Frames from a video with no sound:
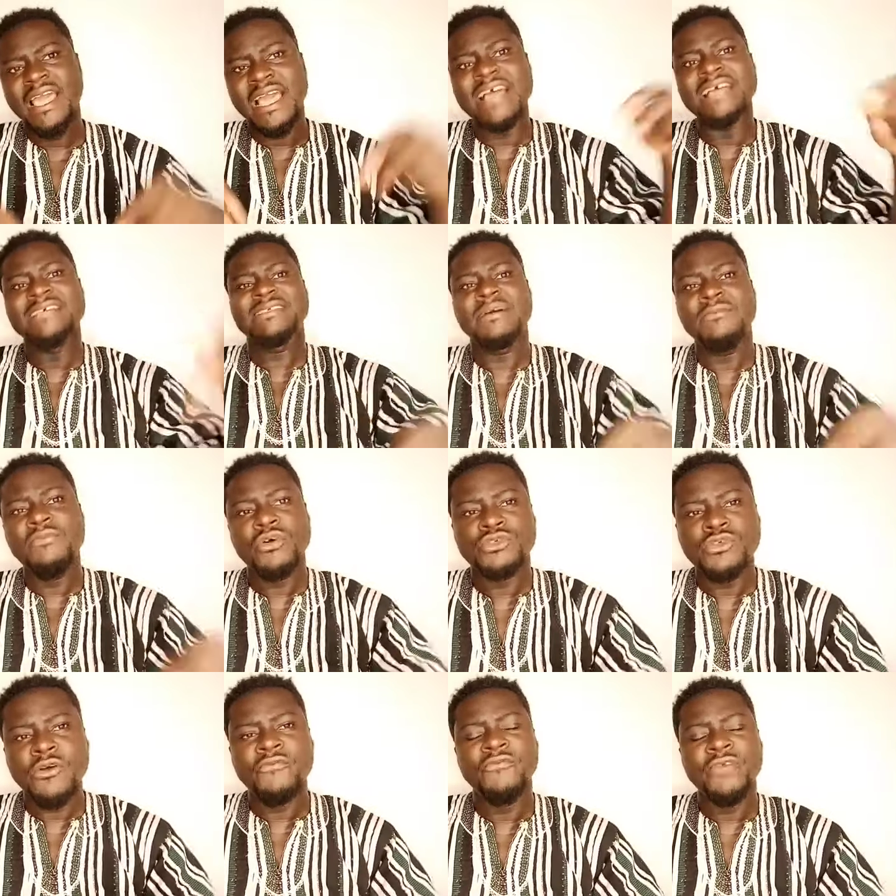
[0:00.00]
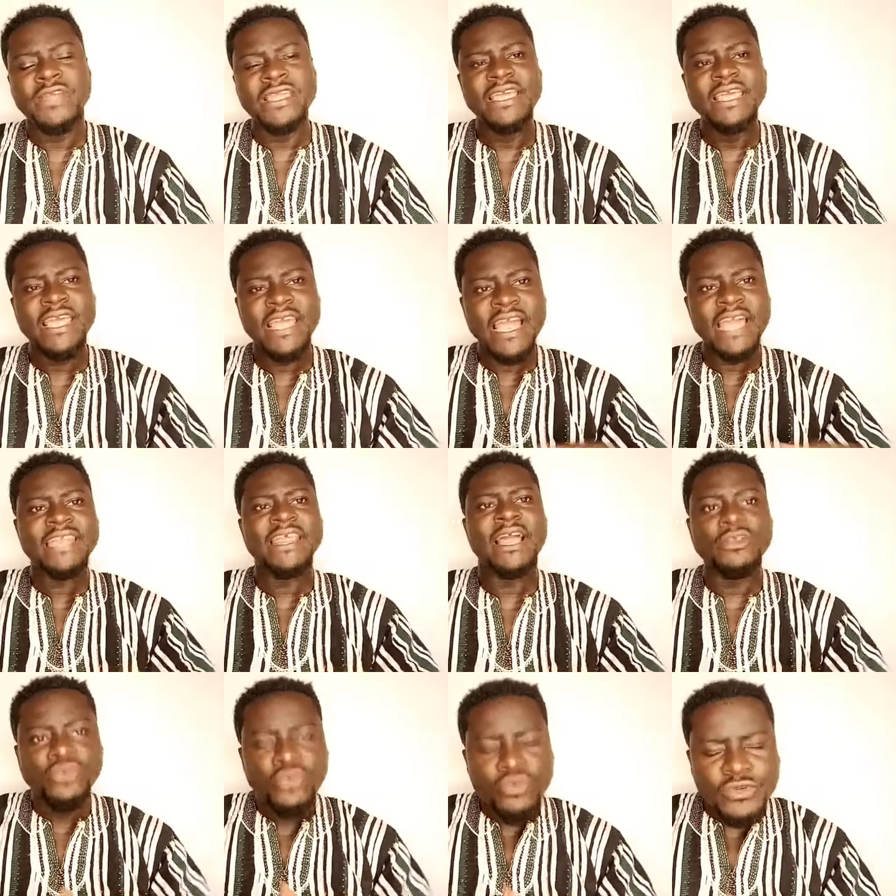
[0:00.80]
and some also free,
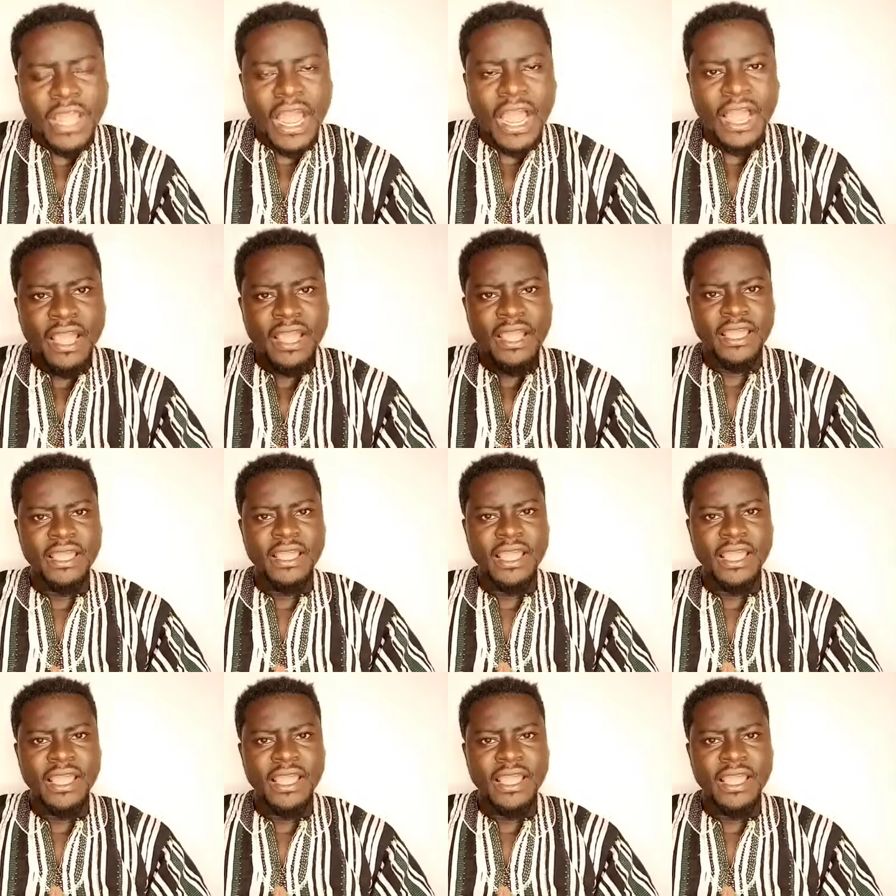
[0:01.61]
Edia Tuja,